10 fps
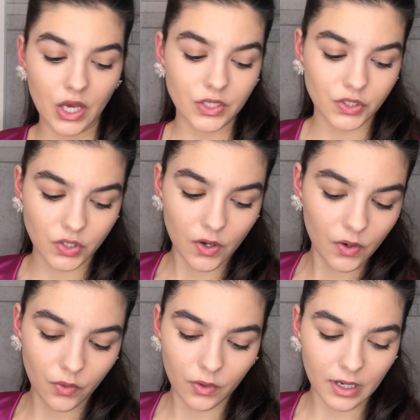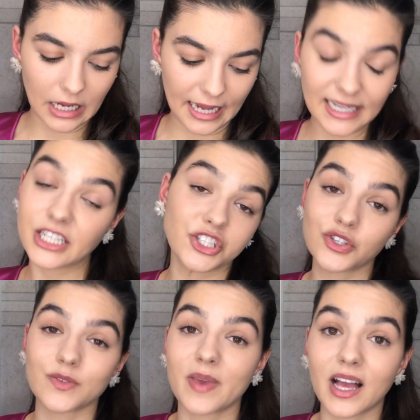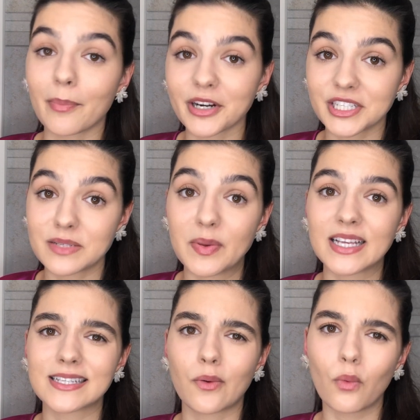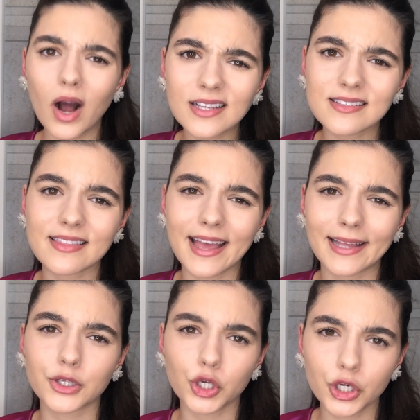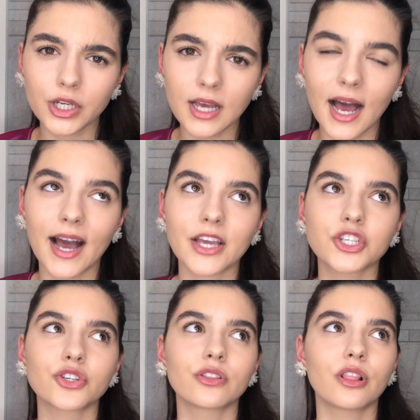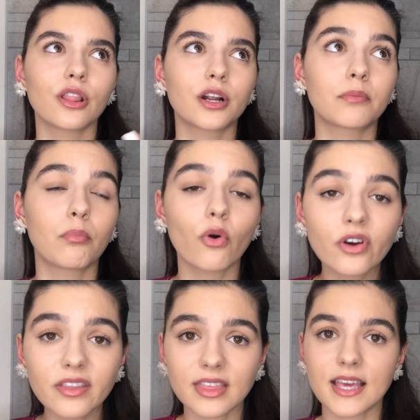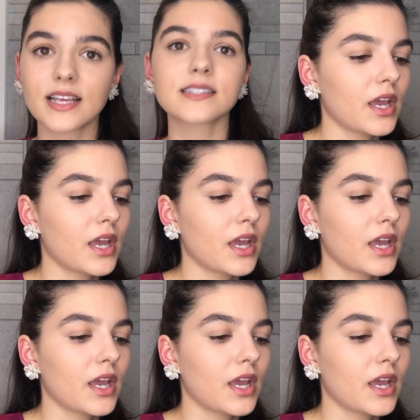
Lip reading: So I didn't choose makeup artist because I wasn't that good. I should learn more things.